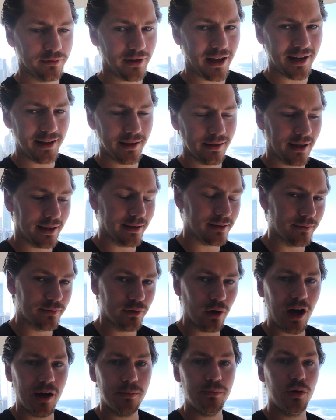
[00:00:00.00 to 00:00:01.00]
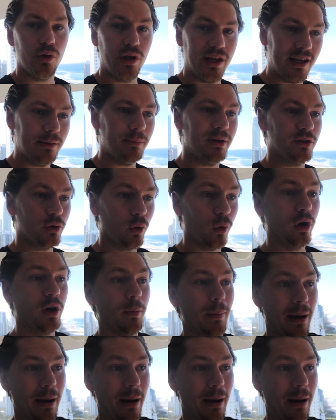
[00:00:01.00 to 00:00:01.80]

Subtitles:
for any length of time, you hear me talk